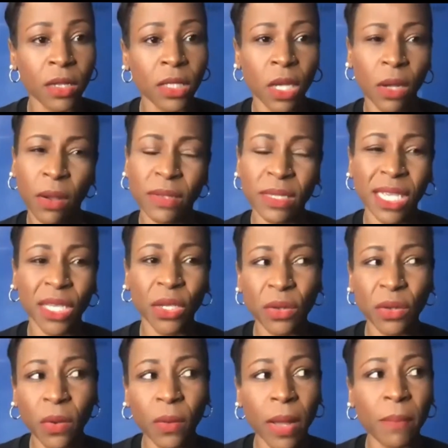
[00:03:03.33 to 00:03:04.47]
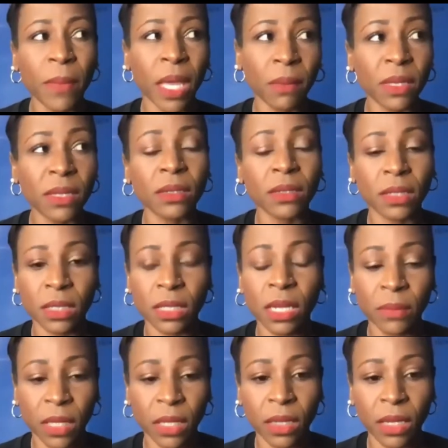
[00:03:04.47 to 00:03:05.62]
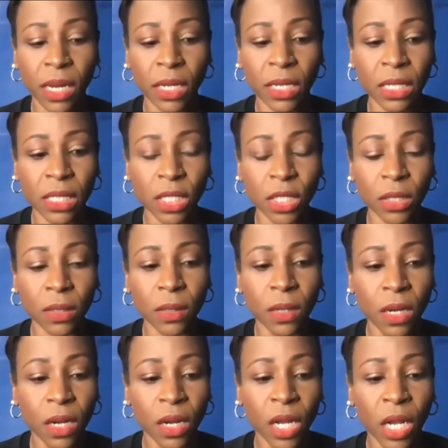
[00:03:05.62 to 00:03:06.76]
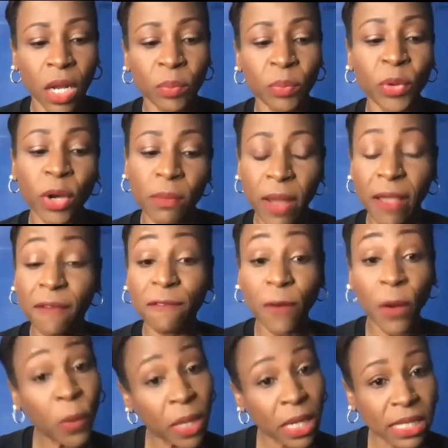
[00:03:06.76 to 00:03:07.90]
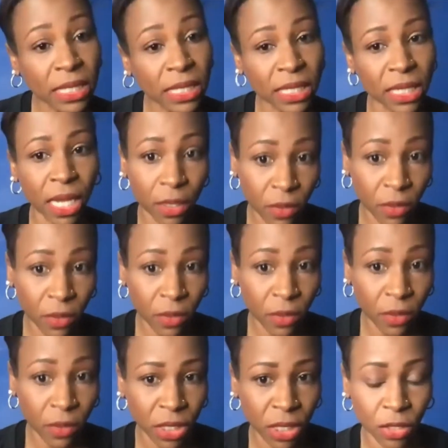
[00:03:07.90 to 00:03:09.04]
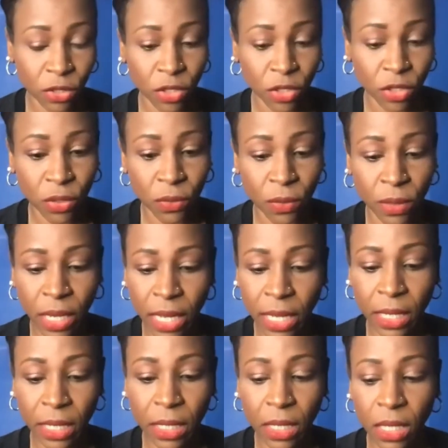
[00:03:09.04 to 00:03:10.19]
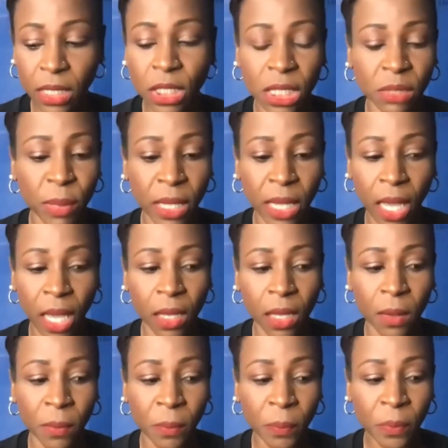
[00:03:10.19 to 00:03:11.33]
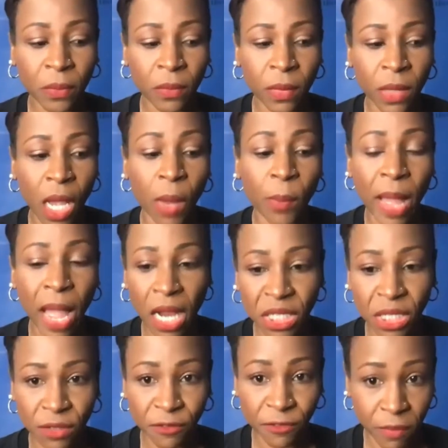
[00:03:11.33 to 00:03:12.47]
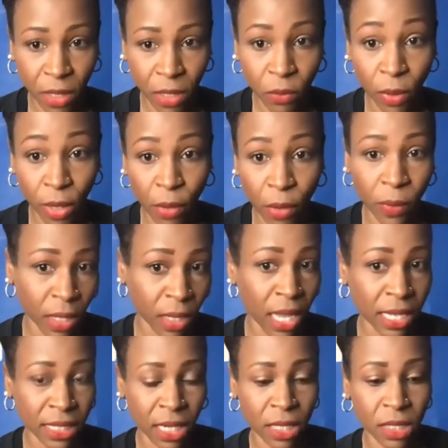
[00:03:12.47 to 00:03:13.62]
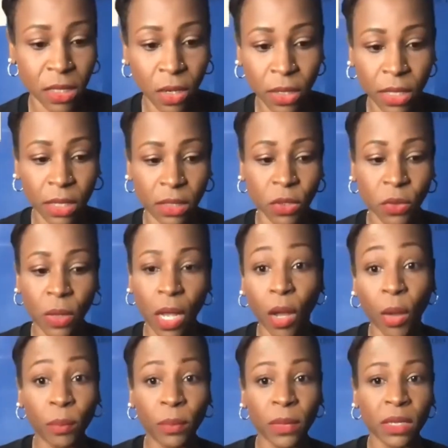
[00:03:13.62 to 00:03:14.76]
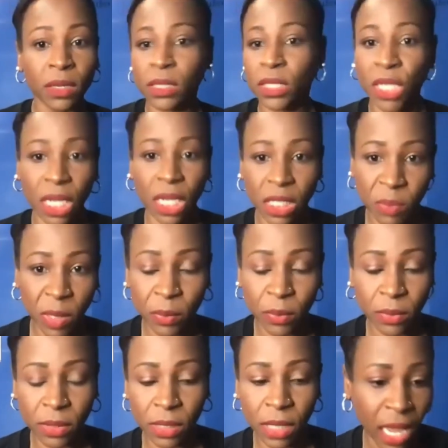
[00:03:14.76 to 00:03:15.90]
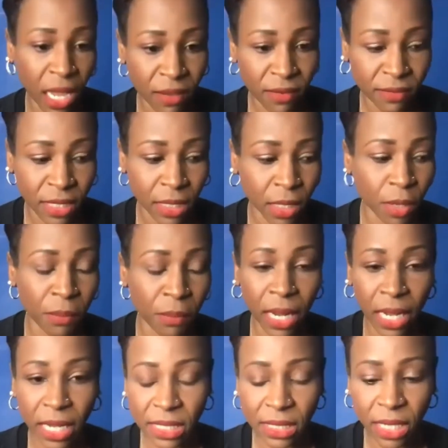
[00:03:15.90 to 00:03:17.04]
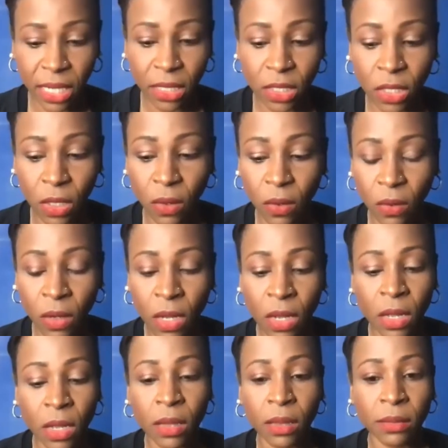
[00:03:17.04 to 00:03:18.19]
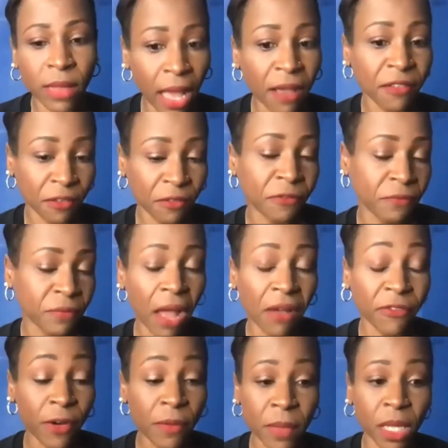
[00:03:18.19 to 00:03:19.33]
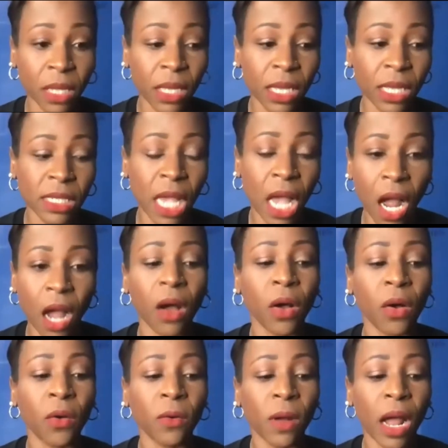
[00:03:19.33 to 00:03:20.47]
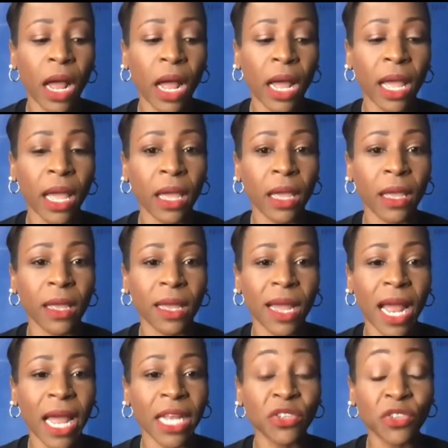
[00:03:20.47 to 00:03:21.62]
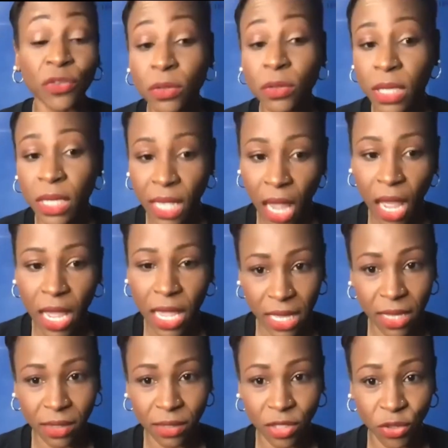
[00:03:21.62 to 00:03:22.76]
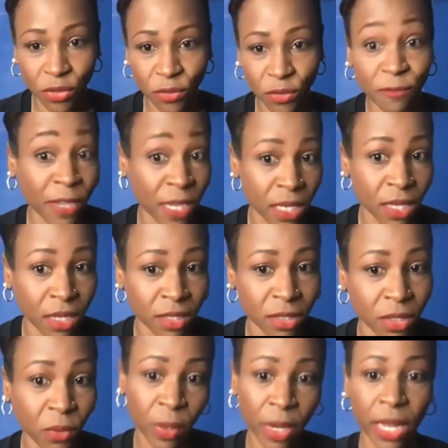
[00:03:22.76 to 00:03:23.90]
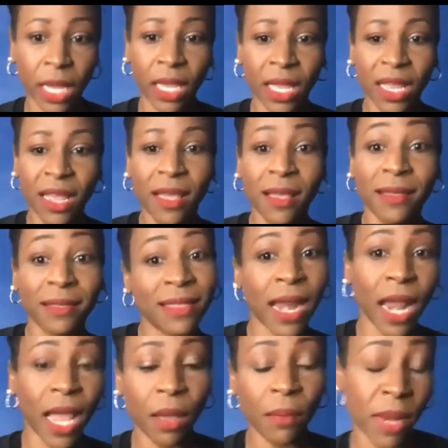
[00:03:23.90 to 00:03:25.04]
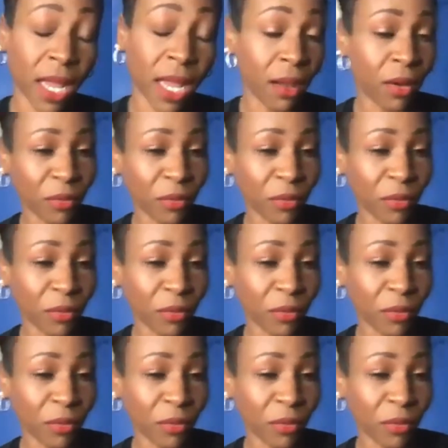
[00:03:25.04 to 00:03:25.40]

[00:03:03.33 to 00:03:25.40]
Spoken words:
So I was like, you know what, maybe this is something that I need to put my focus and energy into. And it just became a passion for me when I realized that I started to help change people's lives and their mindset. So that for me is how I truly got into fitness the way that I am now.